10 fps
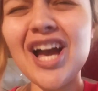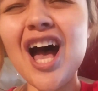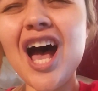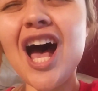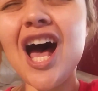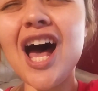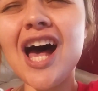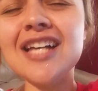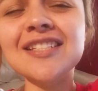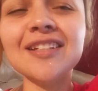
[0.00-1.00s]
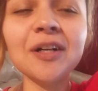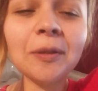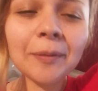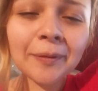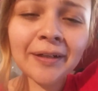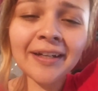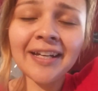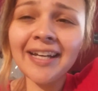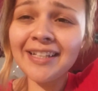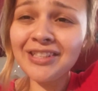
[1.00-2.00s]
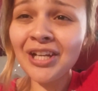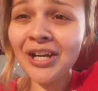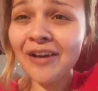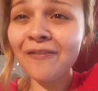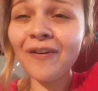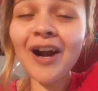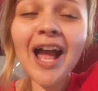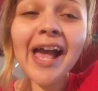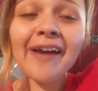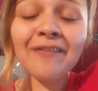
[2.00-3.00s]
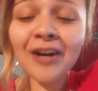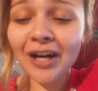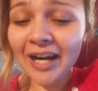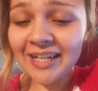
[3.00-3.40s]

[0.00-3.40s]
Yes. Oh, it took forever.